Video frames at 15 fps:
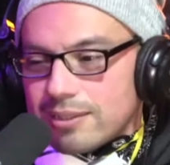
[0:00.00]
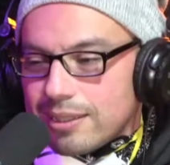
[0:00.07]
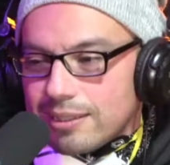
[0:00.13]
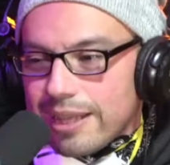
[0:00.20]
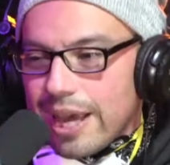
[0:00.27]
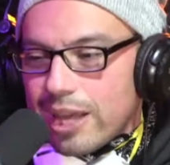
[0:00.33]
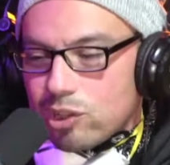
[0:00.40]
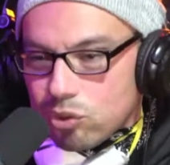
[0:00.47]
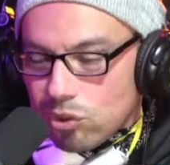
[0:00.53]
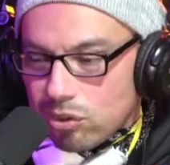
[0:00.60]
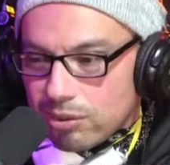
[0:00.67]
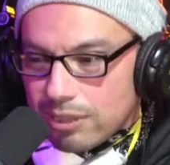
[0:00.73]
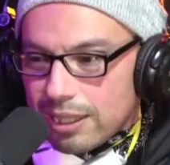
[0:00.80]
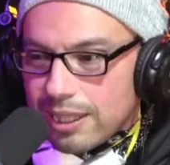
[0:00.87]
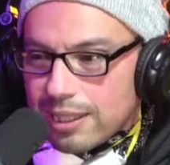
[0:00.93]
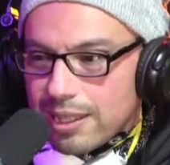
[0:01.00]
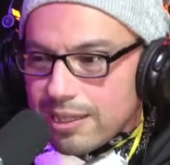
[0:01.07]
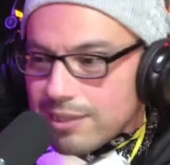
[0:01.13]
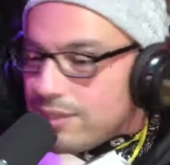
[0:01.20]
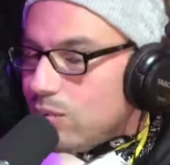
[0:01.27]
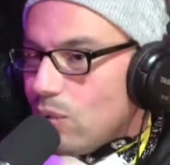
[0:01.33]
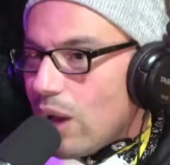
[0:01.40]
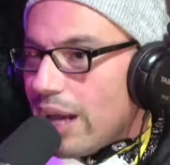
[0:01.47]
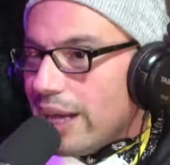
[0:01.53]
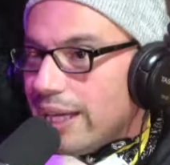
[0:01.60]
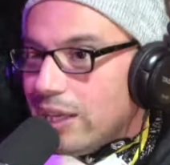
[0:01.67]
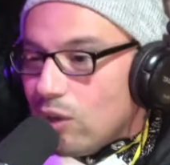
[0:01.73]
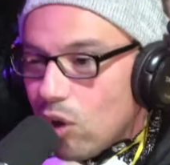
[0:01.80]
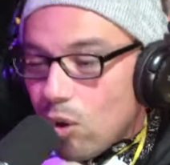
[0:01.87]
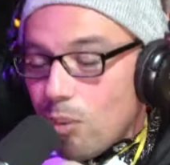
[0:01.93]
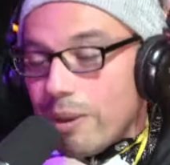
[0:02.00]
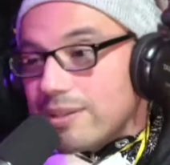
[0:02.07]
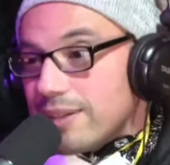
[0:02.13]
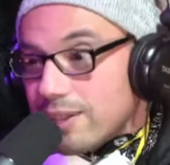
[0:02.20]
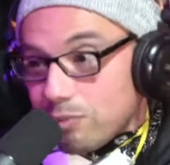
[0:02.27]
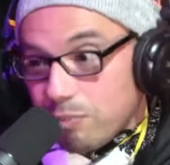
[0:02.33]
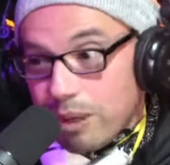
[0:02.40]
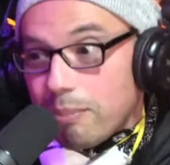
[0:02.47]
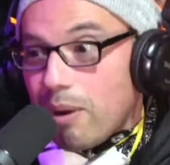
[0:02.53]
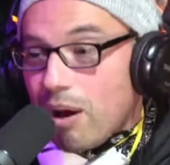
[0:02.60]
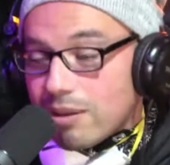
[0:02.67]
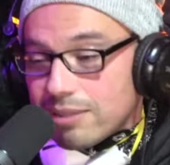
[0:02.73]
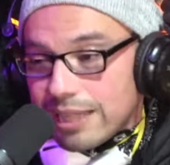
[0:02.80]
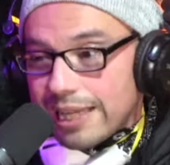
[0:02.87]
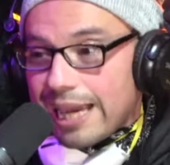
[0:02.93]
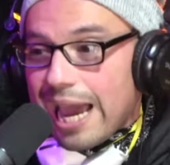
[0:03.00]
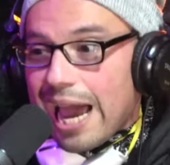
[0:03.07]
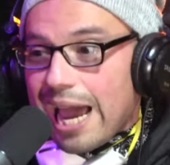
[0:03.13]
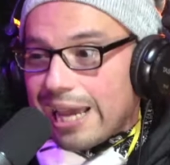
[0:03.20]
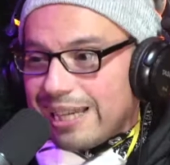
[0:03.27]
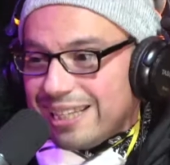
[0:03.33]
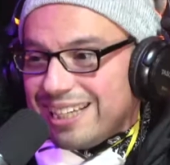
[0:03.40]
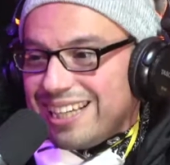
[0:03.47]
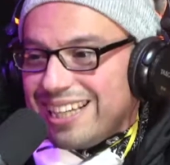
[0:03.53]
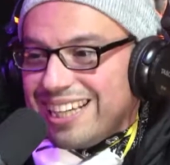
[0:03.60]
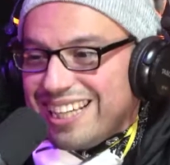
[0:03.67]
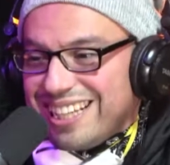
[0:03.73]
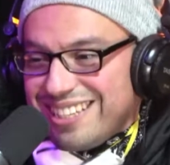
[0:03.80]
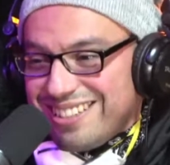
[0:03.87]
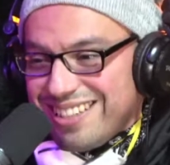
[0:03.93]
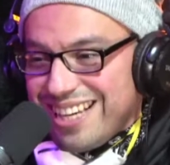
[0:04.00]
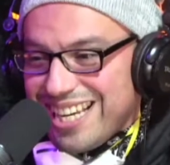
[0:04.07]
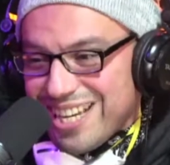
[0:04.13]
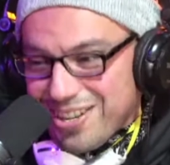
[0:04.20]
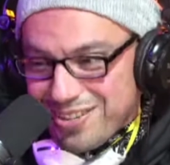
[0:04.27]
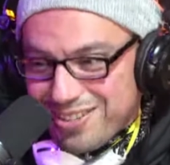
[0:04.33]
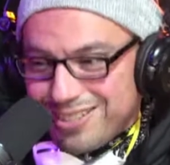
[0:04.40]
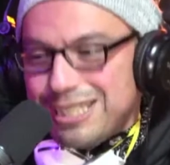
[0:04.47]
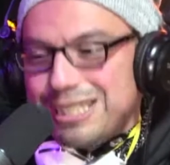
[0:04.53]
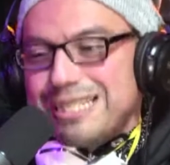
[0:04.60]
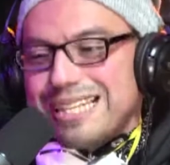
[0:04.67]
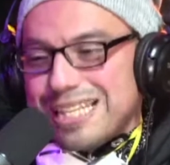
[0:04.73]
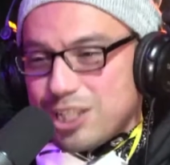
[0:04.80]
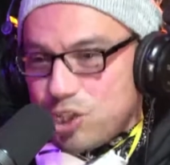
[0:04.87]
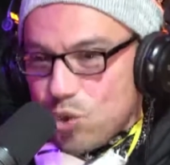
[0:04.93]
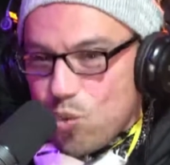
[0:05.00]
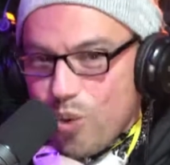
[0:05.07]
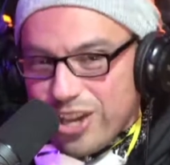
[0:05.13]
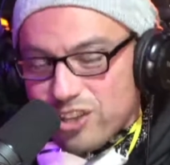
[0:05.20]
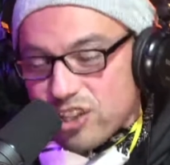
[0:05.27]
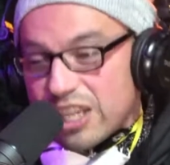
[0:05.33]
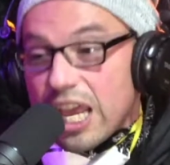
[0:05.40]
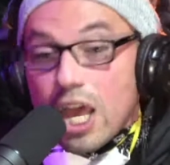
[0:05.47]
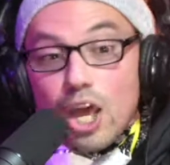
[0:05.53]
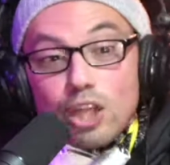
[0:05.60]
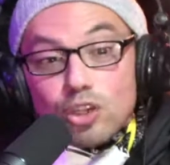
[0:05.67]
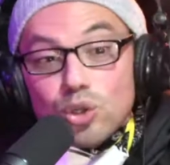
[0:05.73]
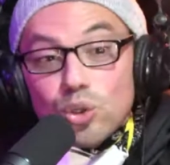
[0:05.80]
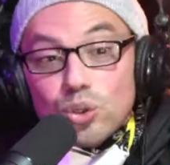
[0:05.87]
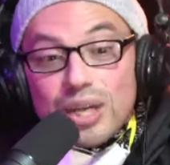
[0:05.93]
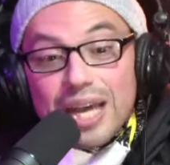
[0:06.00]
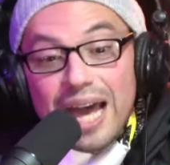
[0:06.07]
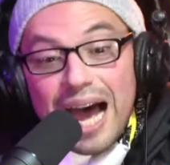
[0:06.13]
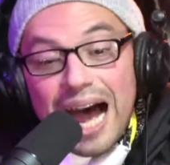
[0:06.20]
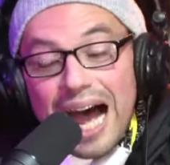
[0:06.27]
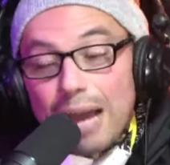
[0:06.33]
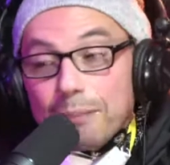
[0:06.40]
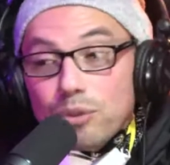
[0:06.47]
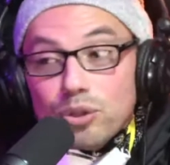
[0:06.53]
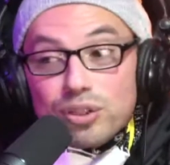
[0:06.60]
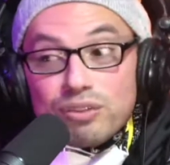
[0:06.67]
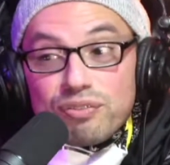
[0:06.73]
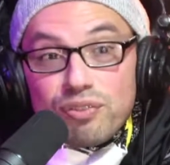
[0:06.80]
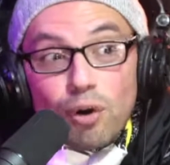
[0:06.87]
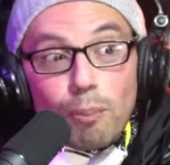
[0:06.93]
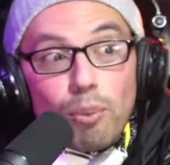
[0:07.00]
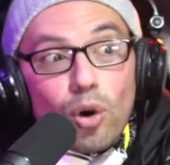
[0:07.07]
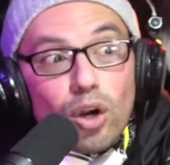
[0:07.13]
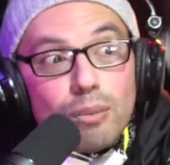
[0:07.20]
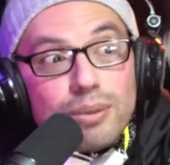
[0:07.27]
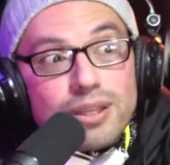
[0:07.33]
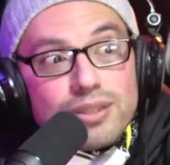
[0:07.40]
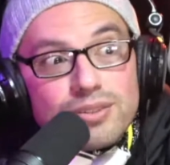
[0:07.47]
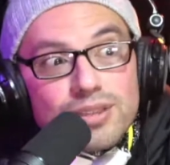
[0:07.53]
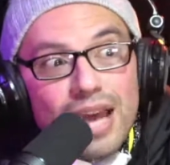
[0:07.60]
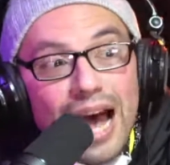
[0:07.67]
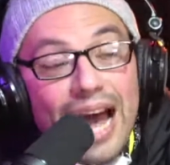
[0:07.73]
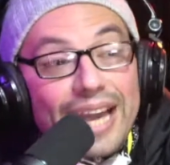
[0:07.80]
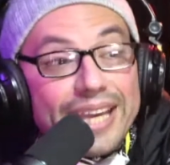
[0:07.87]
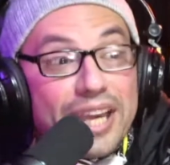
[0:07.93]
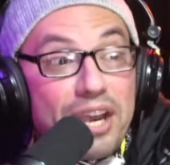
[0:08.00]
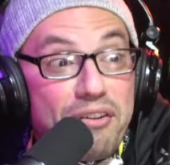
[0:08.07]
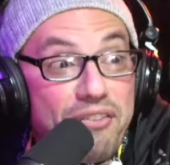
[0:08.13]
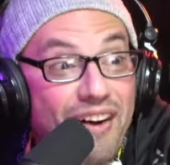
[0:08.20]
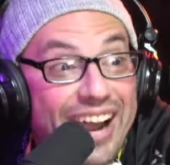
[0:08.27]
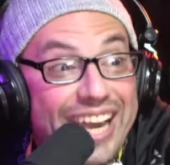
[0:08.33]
natural." I get home. I text my boss. "Hey, guy, here's the situation, dude. I'm looking for appointments. I can't find